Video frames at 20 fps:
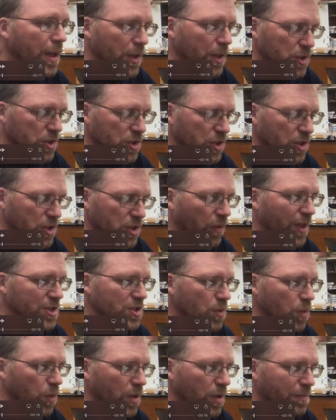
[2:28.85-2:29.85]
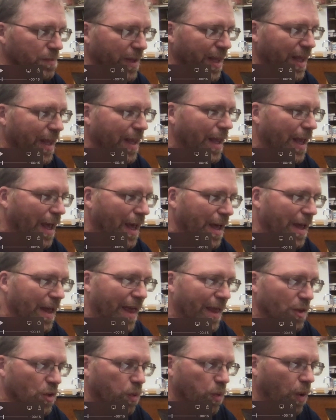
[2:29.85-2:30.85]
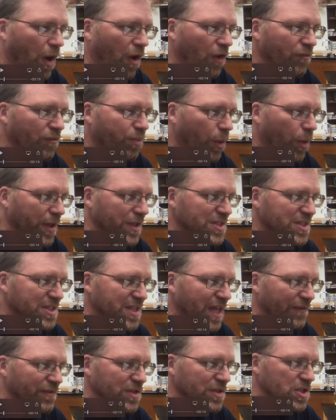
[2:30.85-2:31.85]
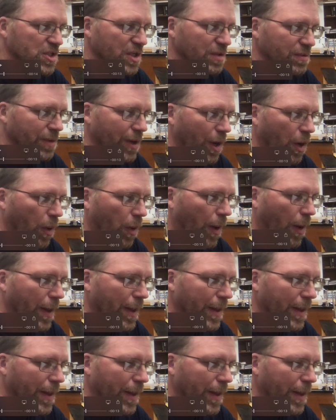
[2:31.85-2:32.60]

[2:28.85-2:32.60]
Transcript: So this would be 12.70,